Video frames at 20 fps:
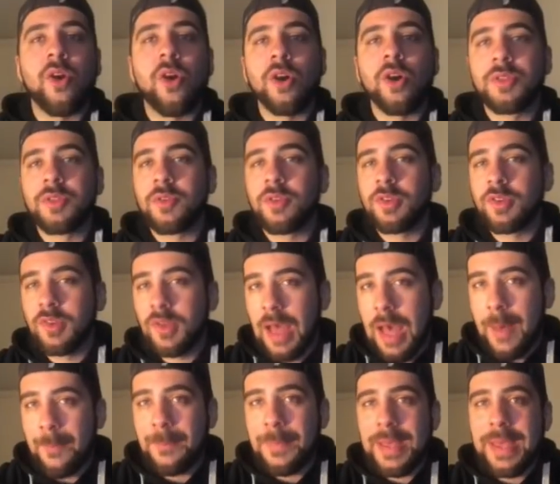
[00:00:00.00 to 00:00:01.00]

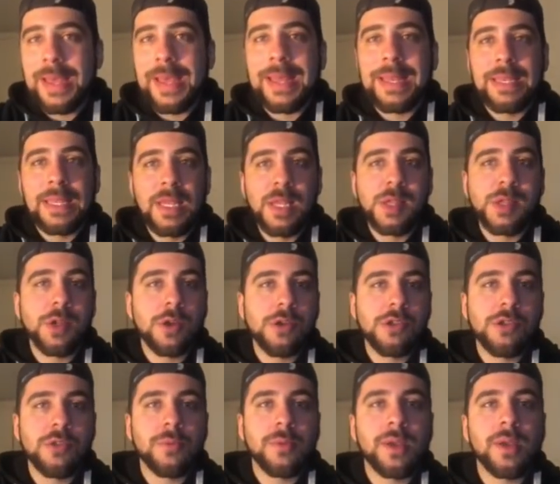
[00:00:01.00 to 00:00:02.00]
Arthroscopic knee
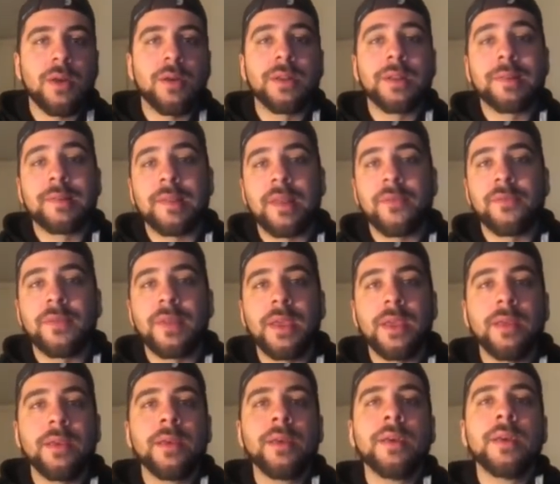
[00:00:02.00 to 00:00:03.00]
surgery on his left
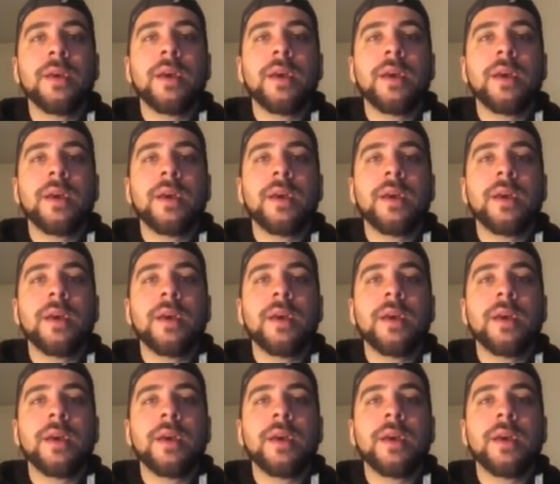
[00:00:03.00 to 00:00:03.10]
knee.